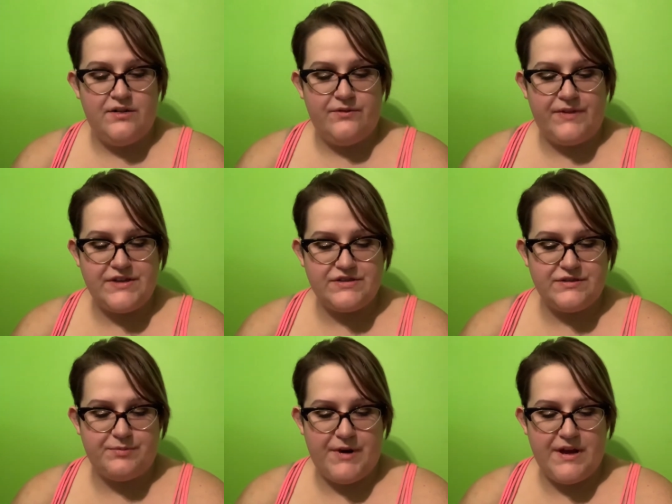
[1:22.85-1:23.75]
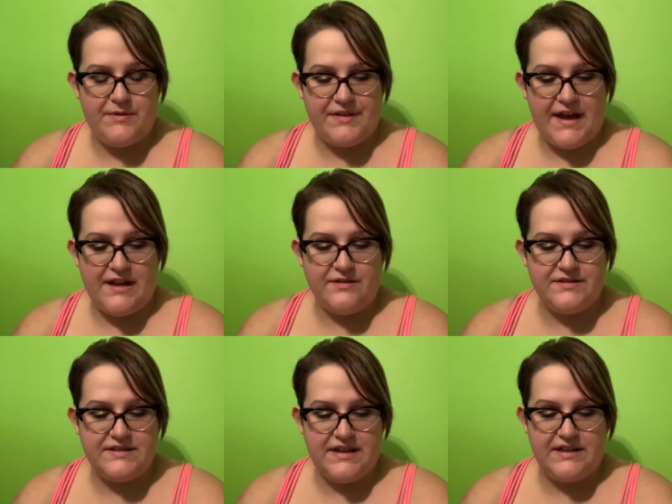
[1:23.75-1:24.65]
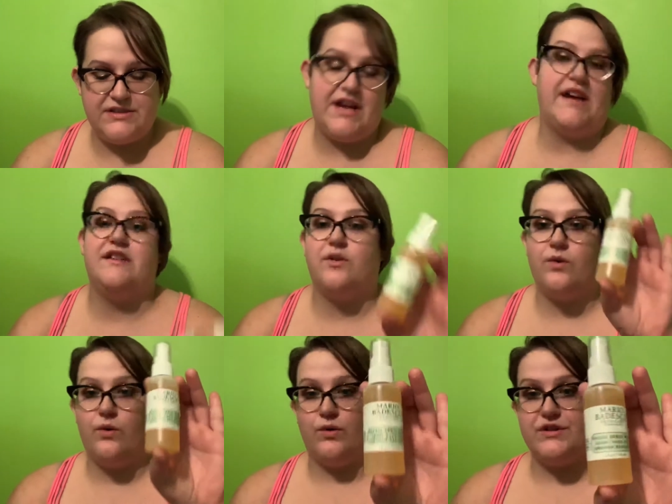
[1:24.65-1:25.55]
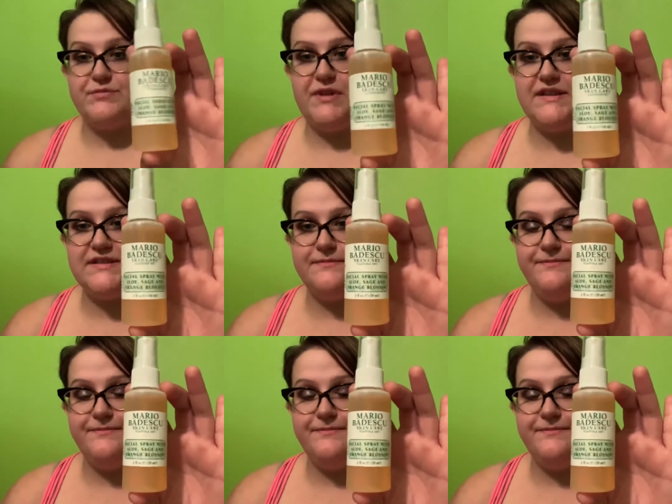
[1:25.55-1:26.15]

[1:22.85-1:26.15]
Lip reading: Facial Spray with Aloe Sage and Orange Blossom.